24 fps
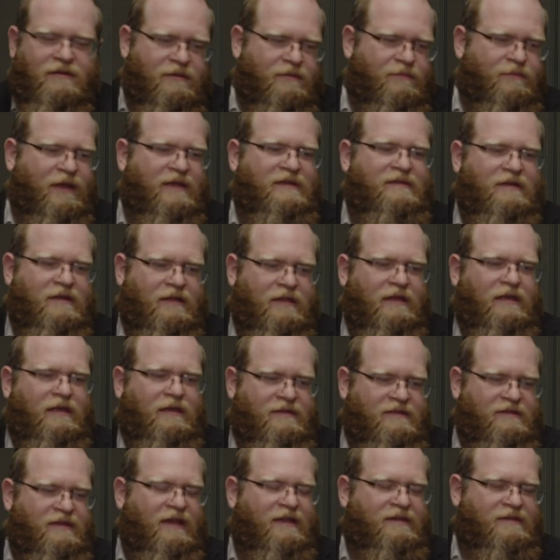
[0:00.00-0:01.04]
basically
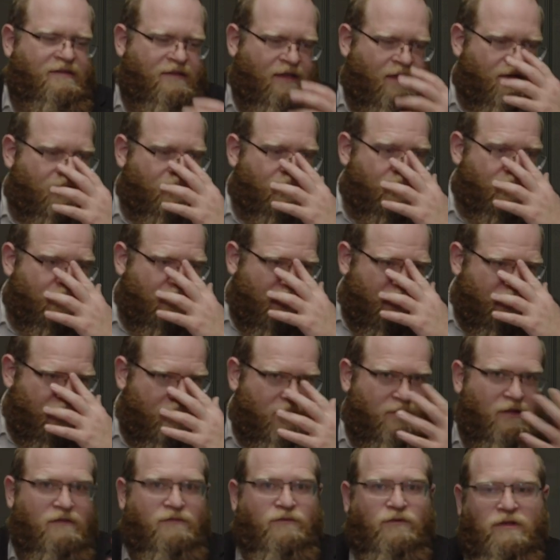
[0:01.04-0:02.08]
he says that he
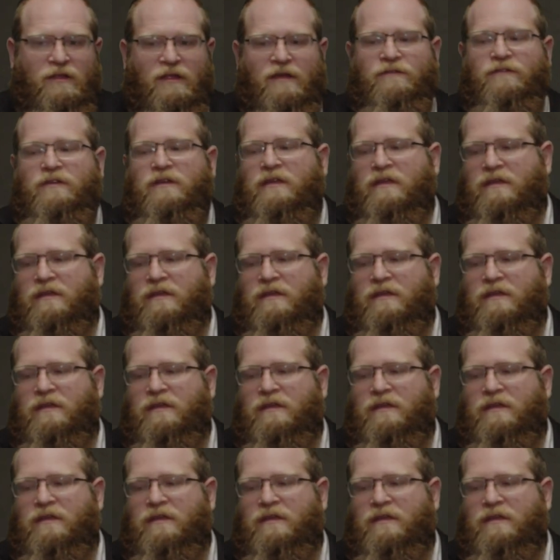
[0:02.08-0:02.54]
does for a living.